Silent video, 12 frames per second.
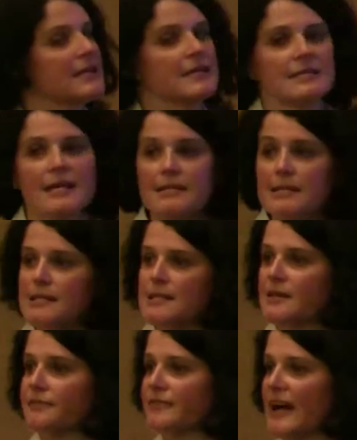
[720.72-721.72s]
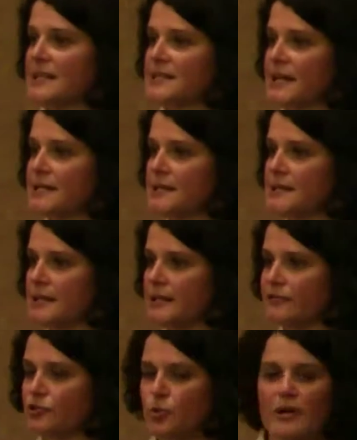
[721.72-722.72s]
sentence is a flat sentencing
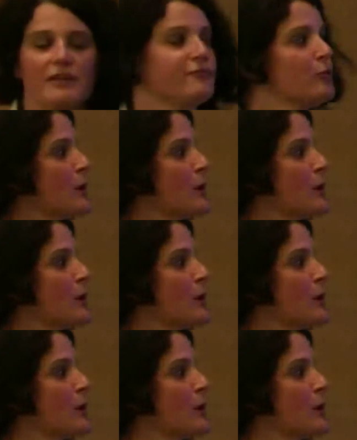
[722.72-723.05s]
of 24